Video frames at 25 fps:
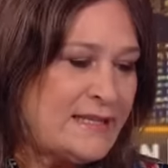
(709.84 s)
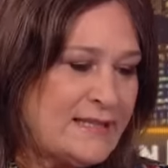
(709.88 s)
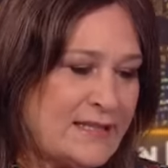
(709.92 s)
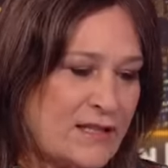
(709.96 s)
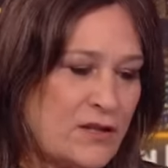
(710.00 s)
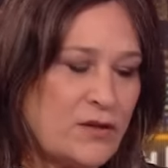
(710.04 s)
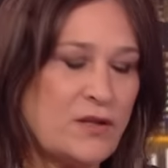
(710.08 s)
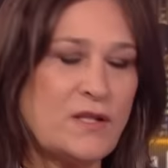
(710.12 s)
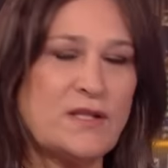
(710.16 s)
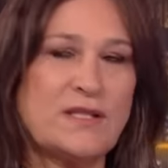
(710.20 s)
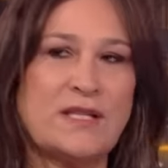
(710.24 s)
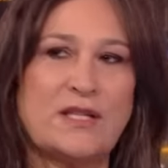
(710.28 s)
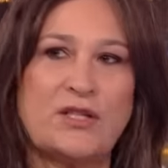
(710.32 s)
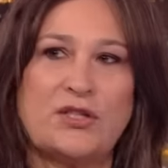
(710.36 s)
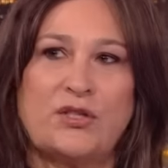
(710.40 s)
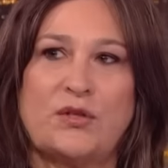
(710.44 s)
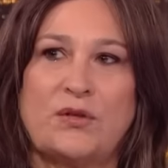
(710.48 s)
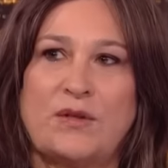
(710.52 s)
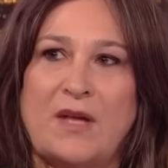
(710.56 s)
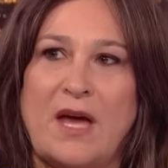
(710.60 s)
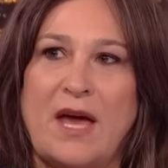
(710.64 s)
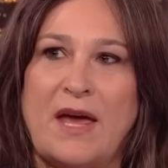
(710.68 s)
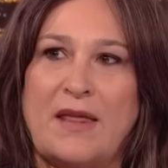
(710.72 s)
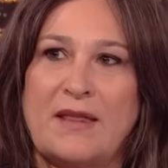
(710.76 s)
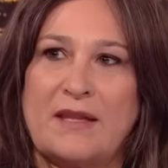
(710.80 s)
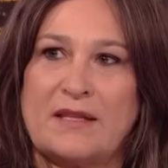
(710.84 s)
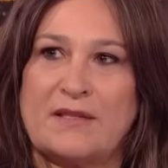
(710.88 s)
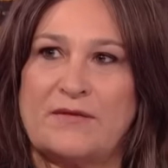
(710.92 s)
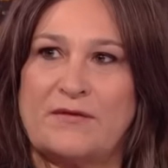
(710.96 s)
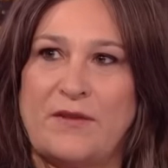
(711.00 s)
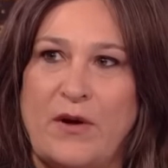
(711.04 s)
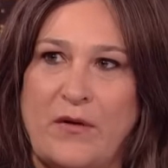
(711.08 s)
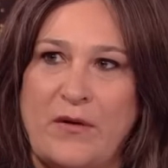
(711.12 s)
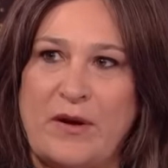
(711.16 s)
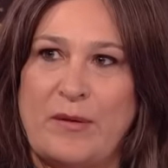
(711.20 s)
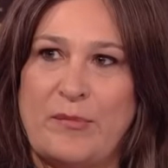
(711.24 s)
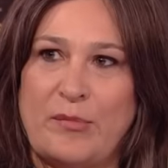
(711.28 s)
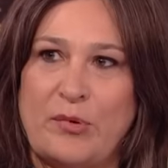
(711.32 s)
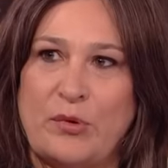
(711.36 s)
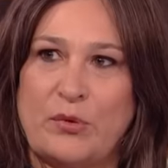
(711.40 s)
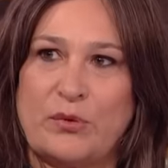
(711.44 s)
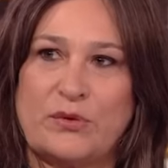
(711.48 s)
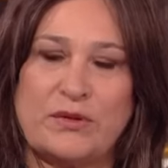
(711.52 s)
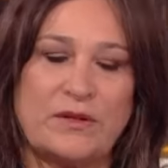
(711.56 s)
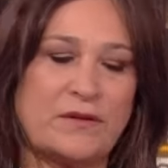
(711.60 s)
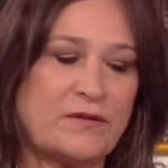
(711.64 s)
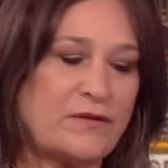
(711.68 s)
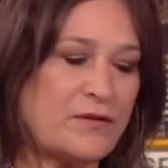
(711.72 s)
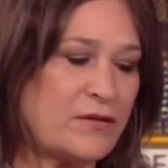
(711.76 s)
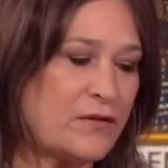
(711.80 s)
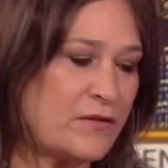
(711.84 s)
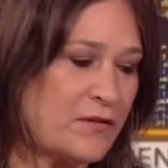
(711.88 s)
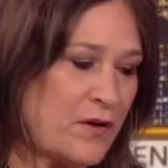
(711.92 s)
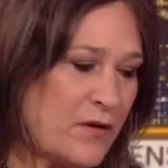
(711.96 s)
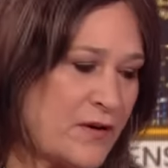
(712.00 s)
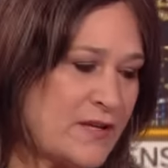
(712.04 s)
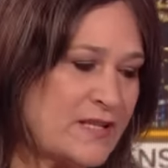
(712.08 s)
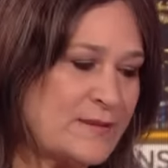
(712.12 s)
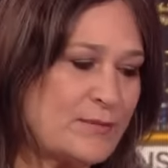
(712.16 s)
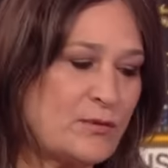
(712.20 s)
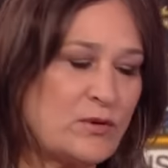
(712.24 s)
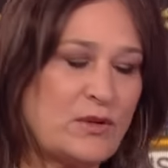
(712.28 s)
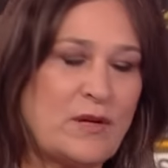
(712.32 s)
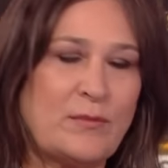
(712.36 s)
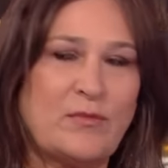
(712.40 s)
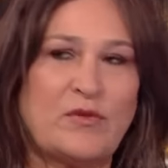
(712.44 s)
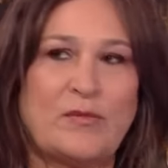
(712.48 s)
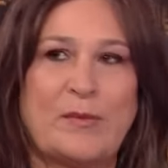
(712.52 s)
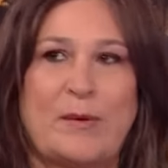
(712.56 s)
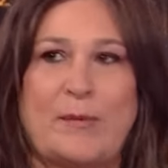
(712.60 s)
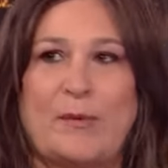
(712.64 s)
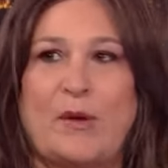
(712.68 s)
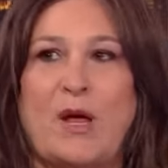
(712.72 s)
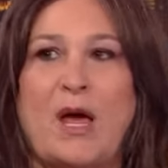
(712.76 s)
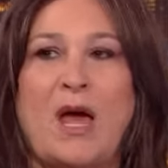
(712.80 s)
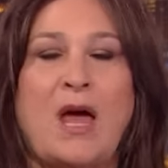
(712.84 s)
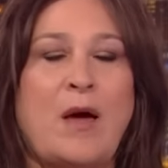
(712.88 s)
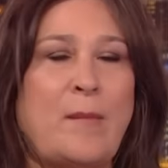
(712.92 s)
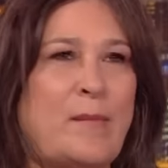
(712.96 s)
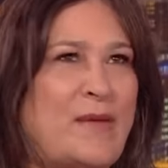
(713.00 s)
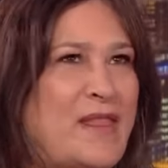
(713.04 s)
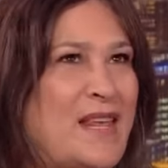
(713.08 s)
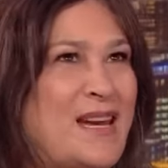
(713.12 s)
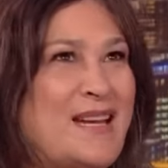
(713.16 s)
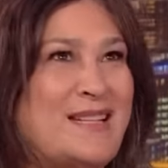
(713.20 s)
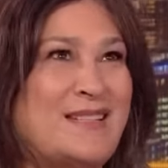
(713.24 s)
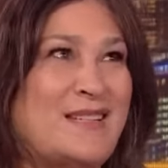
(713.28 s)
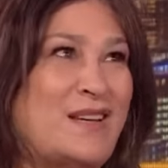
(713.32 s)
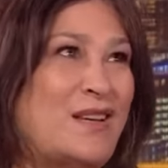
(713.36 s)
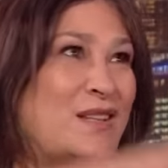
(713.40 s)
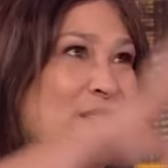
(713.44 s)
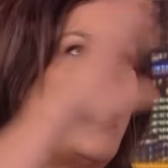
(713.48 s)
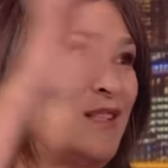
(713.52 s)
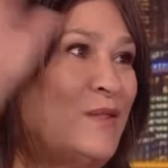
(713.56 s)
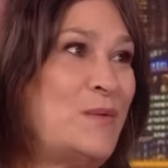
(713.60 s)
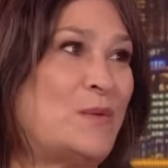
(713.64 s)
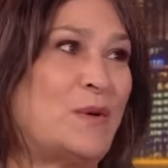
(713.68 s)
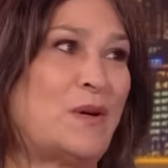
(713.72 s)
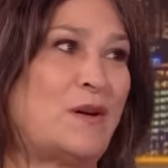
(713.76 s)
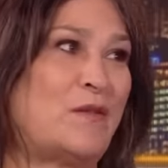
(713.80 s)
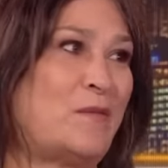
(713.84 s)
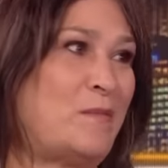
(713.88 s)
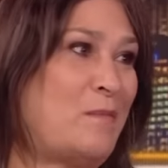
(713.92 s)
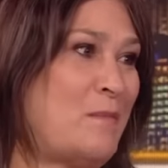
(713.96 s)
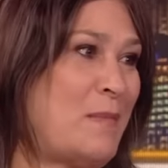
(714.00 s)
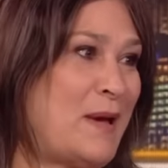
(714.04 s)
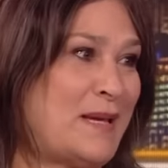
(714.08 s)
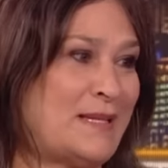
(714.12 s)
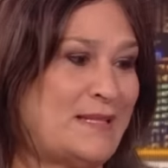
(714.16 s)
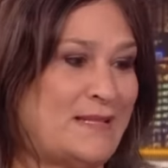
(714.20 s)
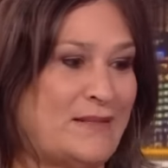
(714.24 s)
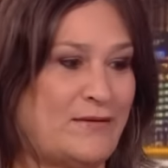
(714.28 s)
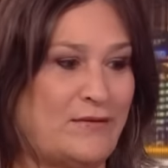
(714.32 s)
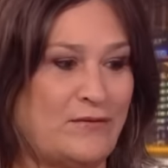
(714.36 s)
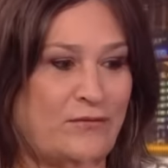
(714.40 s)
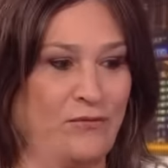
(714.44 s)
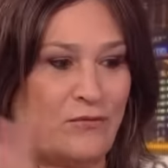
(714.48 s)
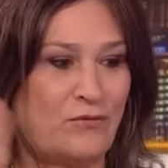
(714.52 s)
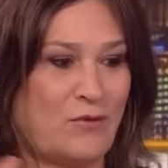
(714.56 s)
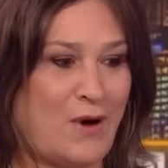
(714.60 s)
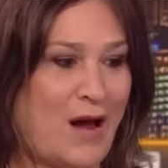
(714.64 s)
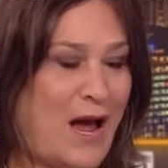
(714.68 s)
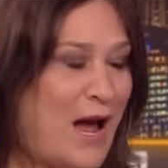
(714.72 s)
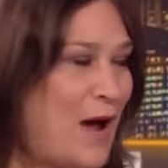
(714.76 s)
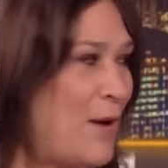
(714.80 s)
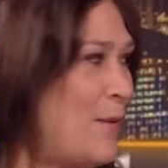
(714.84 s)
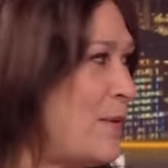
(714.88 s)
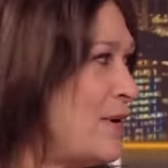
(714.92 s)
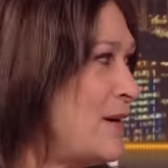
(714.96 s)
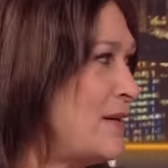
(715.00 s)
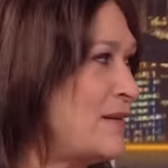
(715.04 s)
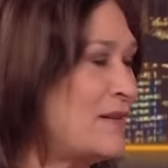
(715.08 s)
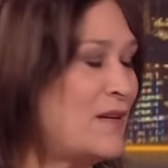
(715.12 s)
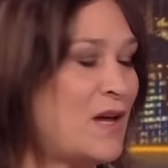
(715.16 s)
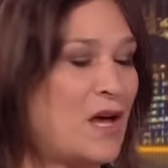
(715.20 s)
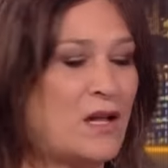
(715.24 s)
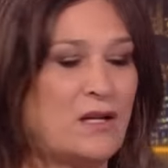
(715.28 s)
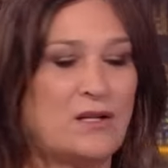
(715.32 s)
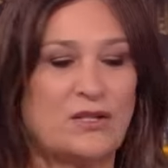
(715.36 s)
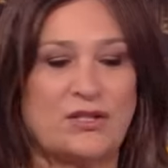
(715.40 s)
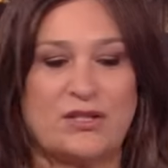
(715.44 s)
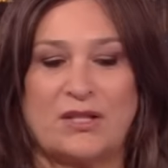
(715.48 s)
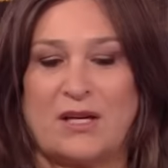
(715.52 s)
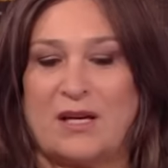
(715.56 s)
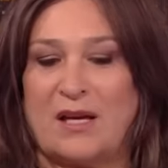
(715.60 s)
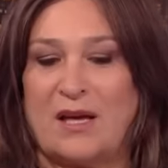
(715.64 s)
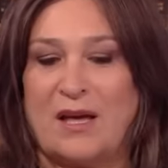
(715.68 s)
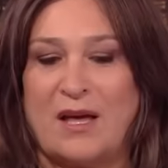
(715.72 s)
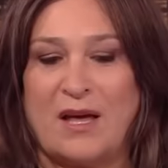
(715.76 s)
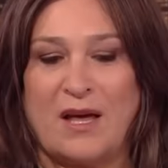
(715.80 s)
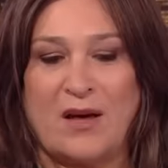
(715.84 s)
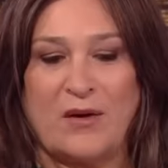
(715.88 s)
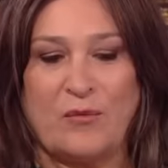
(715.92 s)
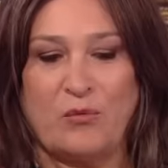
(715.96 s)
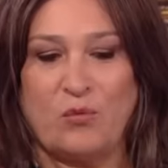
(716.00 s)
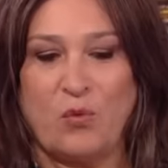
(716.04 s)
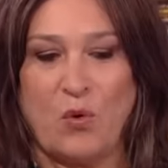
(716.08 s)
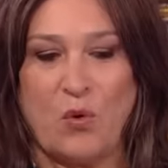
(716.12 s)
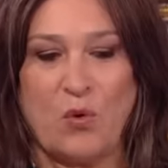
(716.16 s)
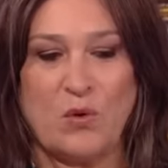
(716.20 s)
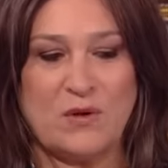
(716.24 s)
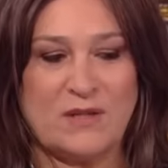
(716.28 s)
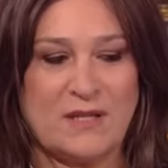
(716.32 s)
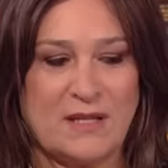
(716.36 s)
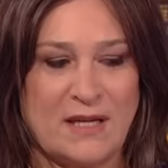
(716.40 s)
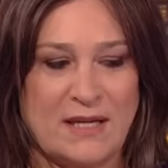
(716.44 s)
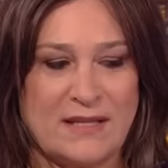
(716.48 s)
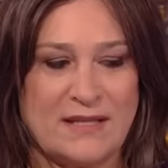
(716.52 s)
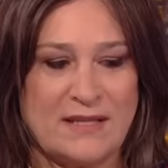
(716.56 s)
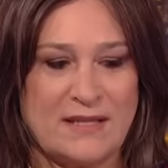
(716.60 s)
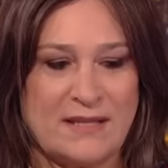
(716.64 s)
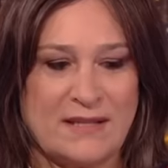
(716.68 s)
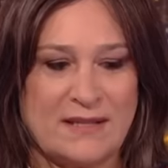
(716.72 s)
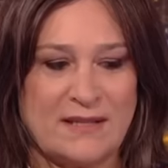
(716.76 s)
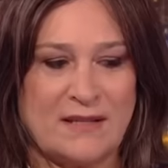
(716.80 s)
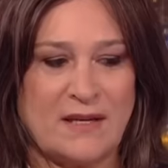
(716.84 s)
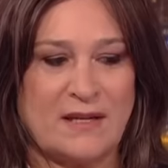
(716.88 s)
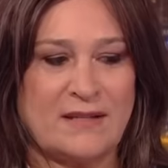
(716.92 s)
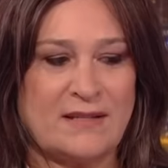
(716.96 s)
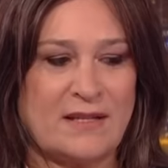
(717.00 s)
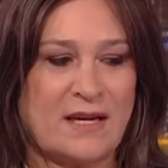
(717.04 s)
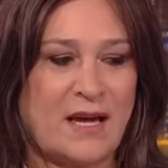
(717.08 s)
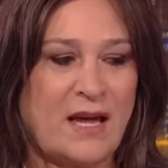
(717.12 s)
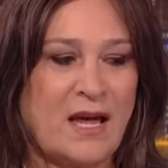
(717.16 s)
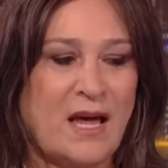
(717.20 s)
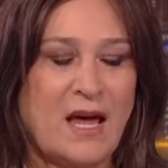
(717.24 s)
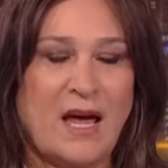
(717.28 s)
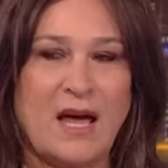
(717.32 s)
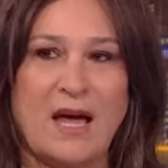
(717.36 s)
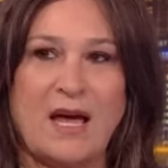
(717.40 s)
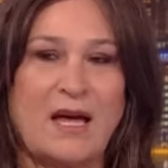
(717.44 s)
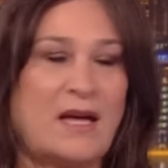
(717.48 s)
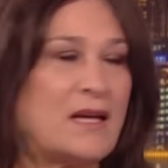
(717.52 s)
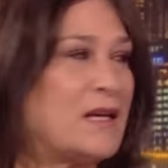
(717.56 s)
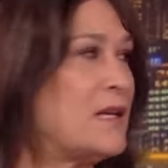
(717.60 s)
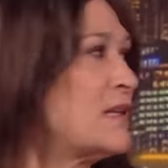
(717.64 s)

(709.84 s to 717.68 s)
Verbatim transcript: serious issue there that's very important for a very small number of people, but then it turns into a kind of massive row and good. culture wars, and it's a disaster. Right. I,